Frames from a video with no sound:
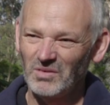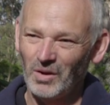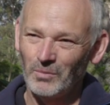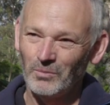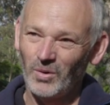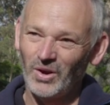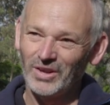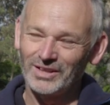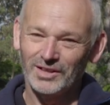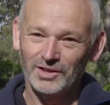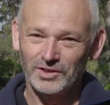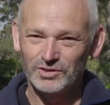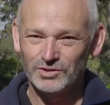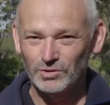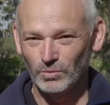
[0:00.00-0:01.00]
I might
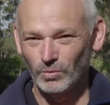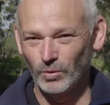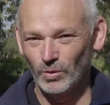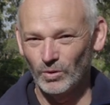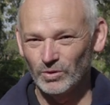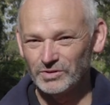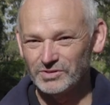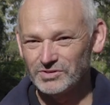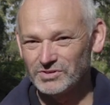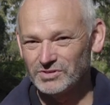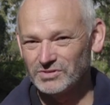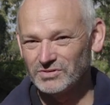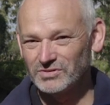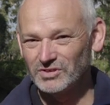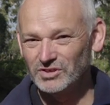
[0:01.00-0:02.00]
lean
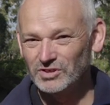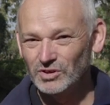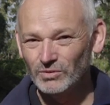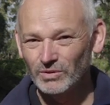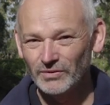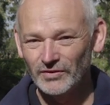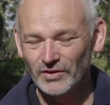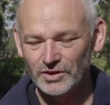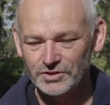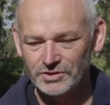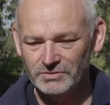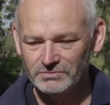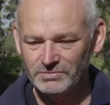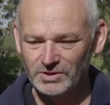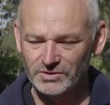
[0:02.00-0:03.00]
towards the newer
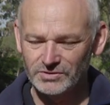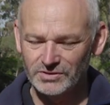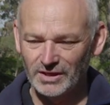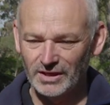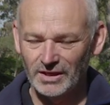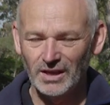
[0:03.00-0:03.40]
version because